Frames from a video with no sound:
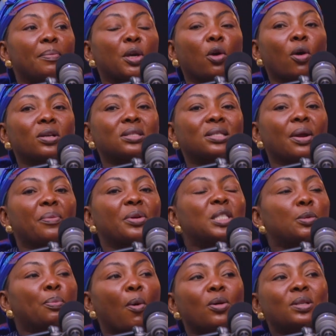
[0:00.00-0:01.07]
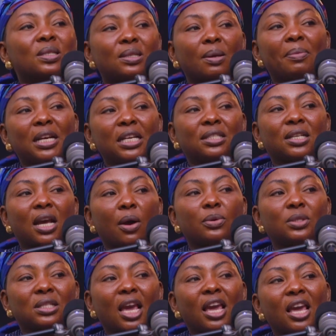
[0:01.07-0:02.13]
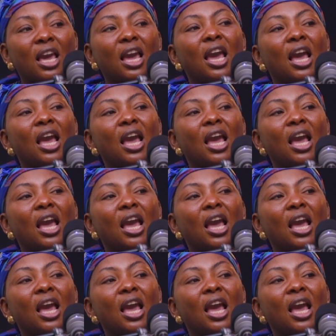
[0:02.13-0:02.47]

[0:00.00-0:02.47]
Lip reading: because the responsibility, I will say